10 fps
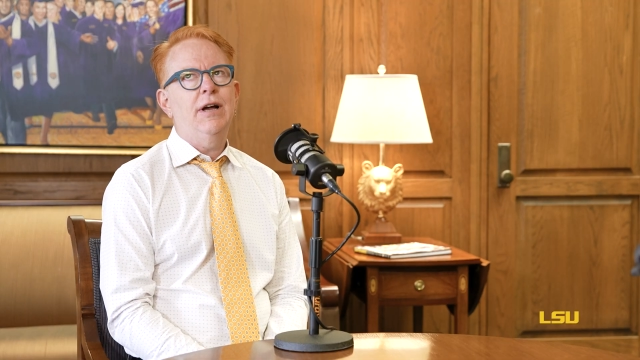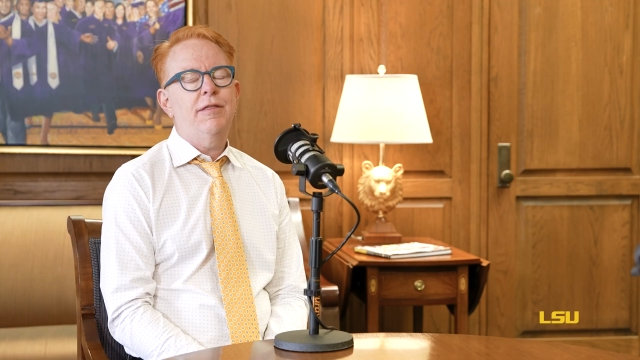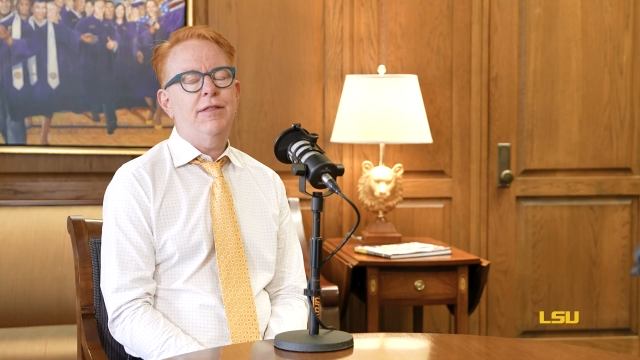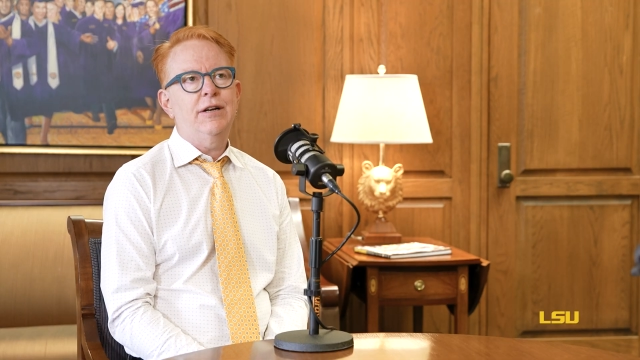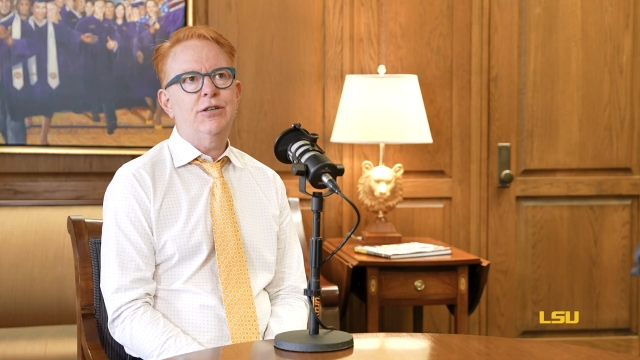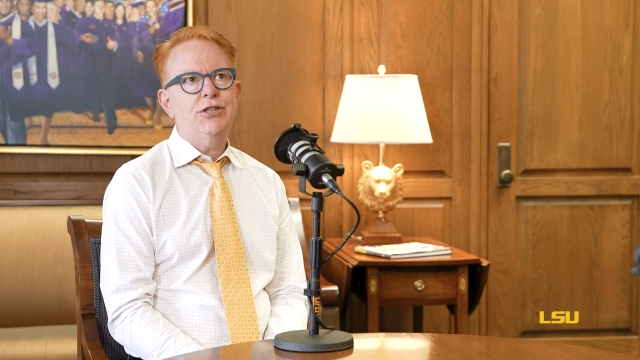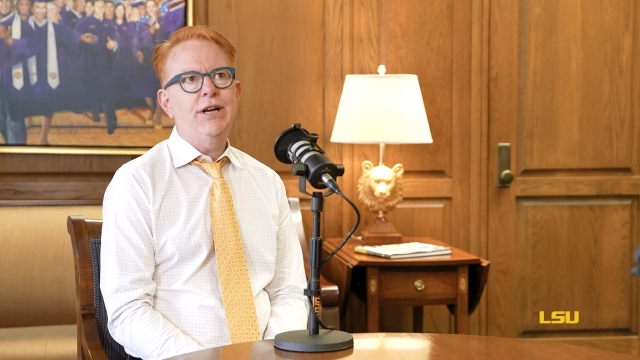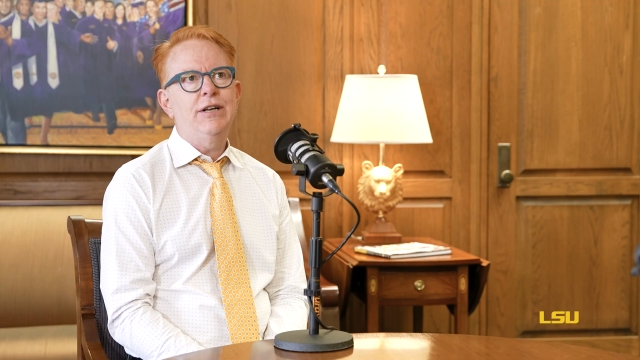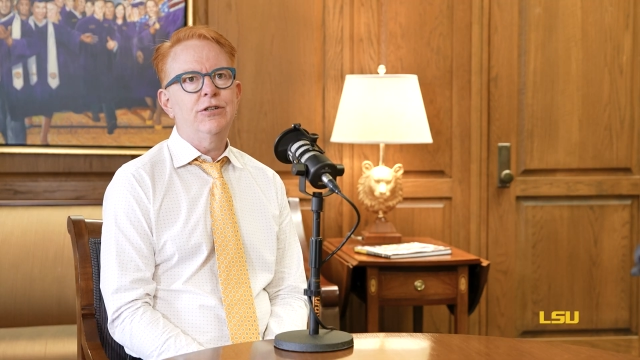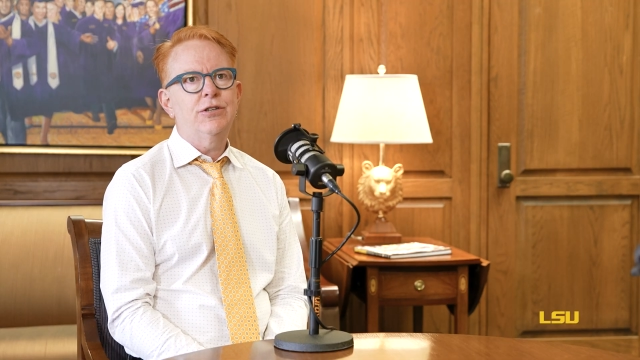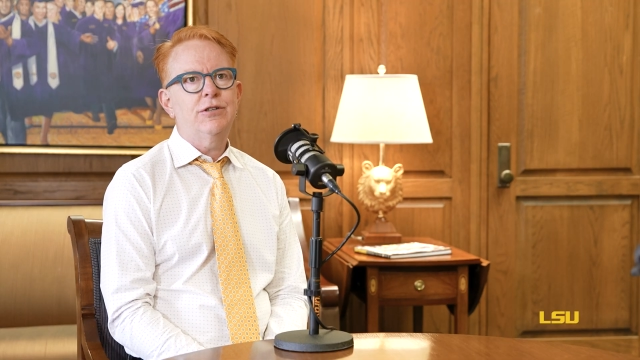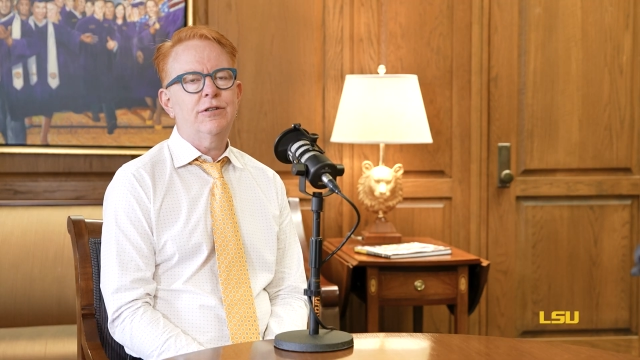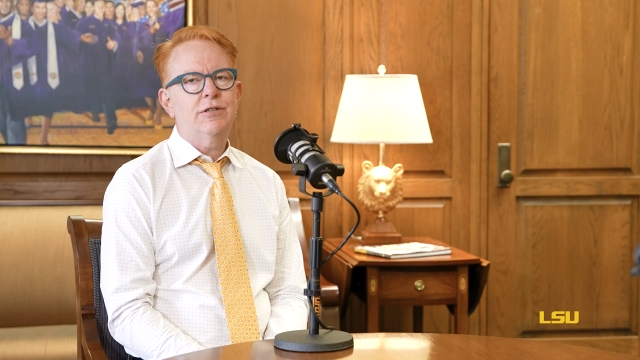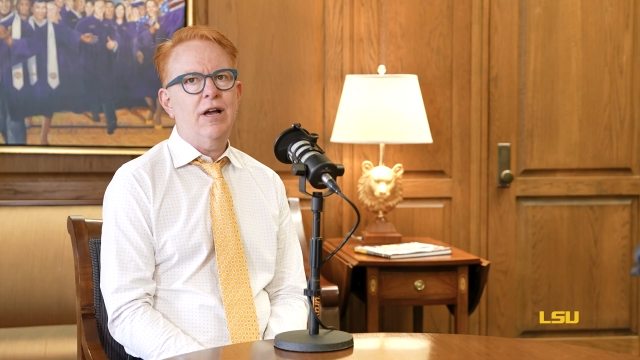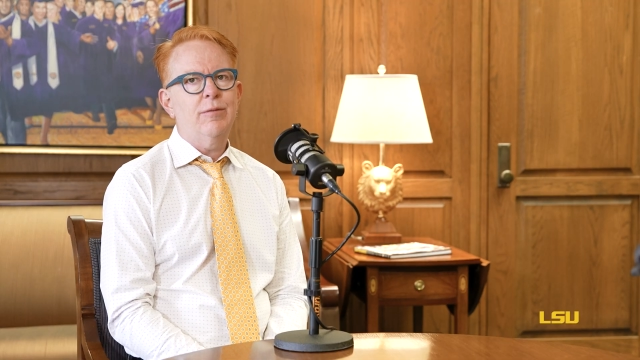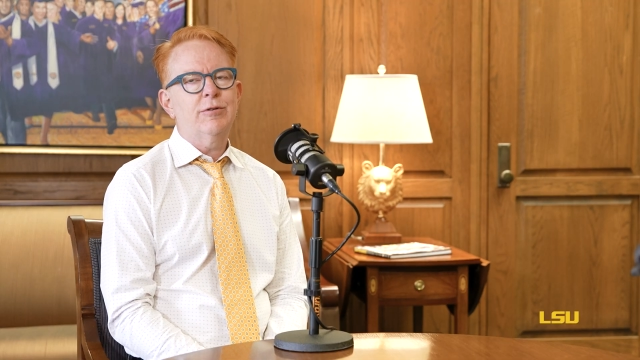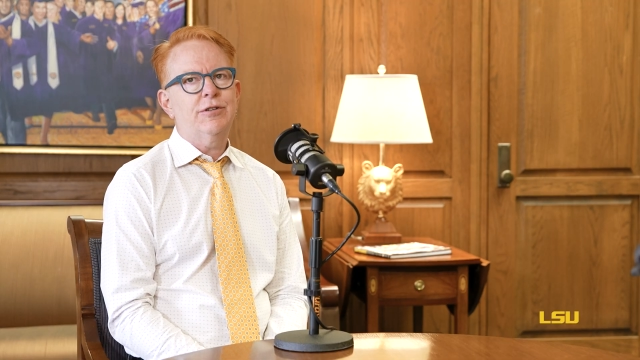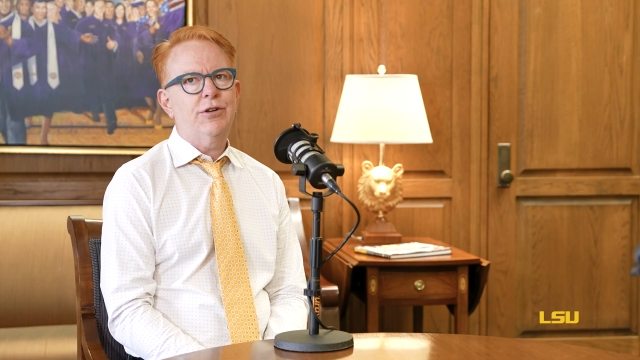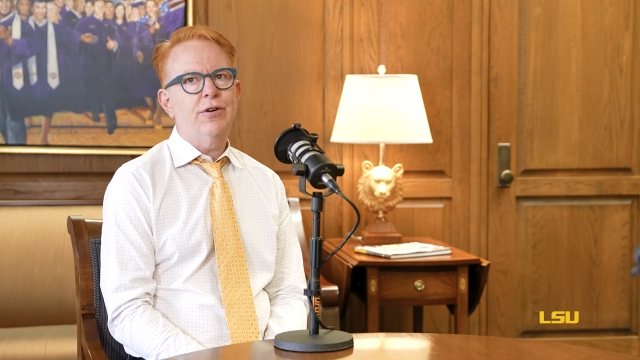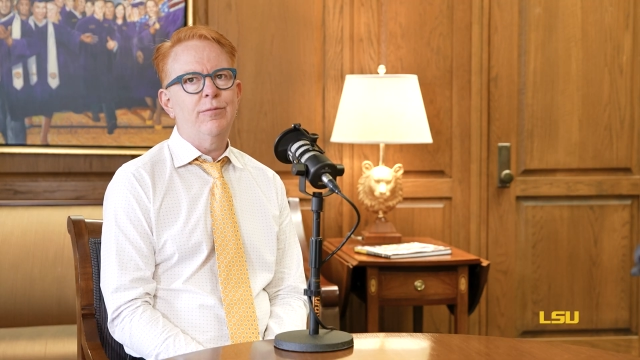I think, changed
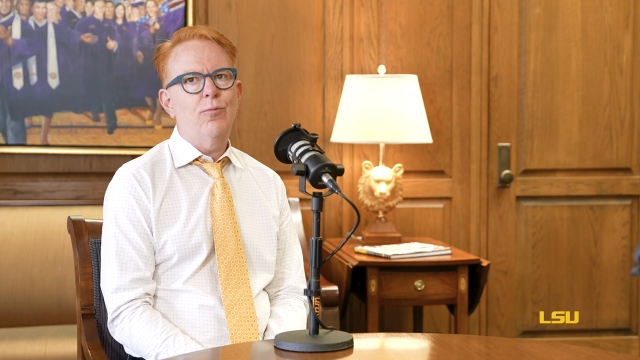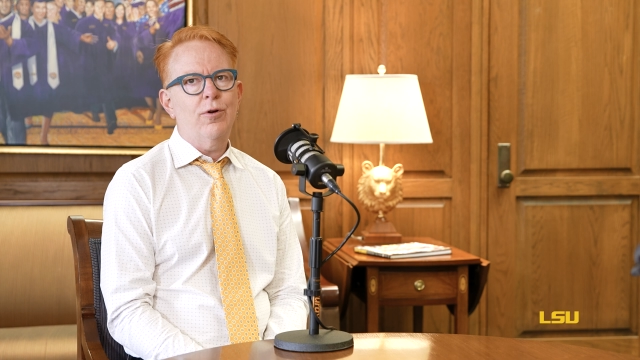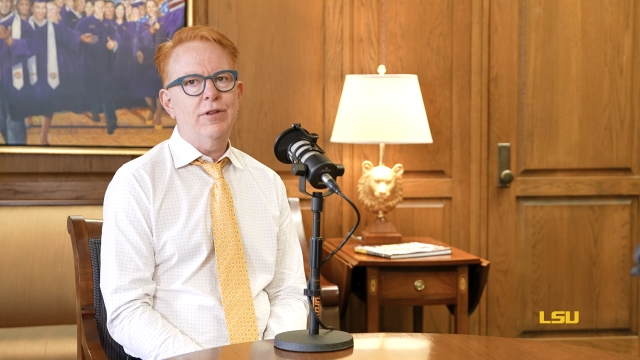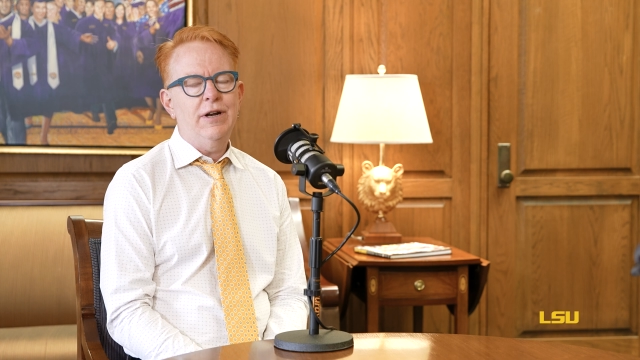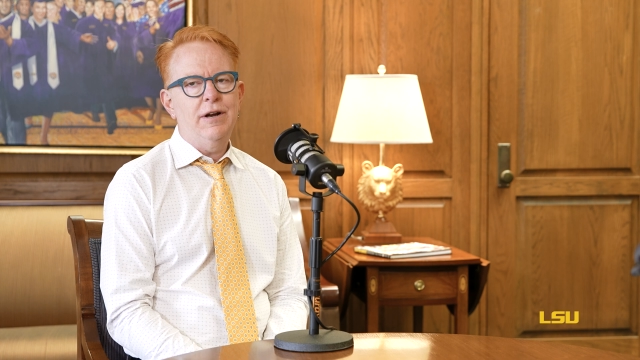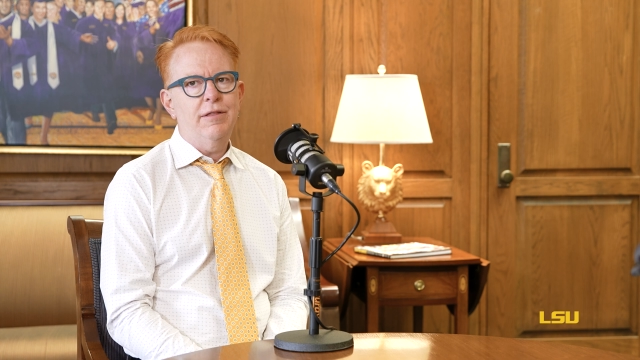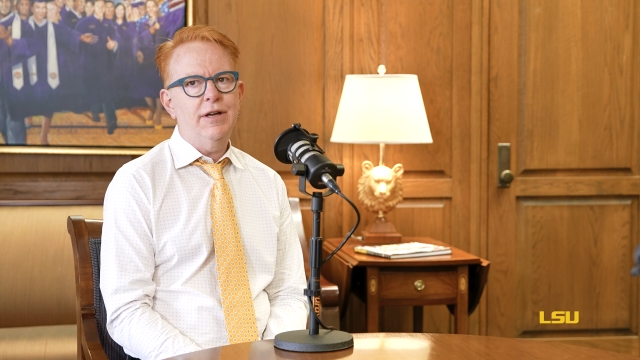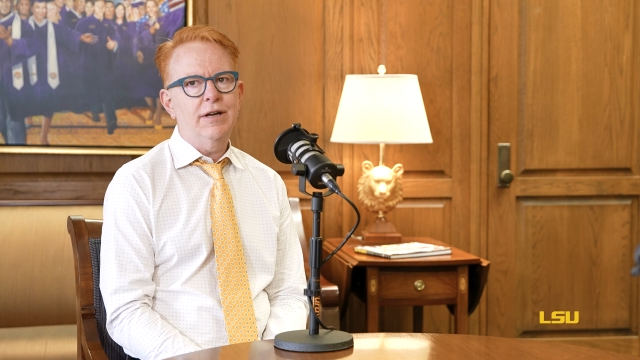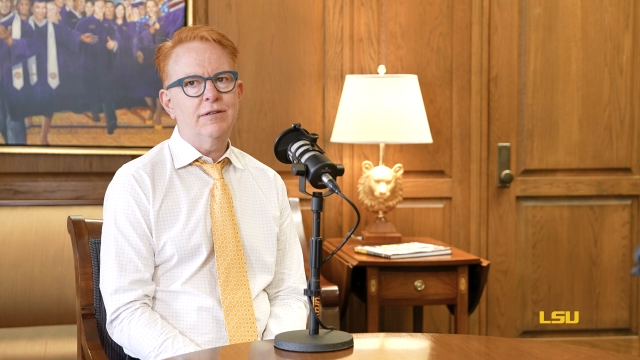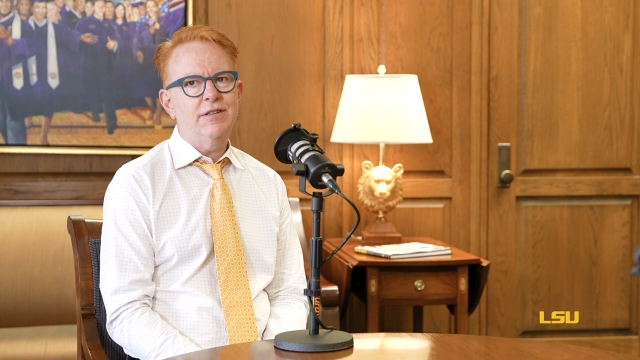cybersecurity more than anything,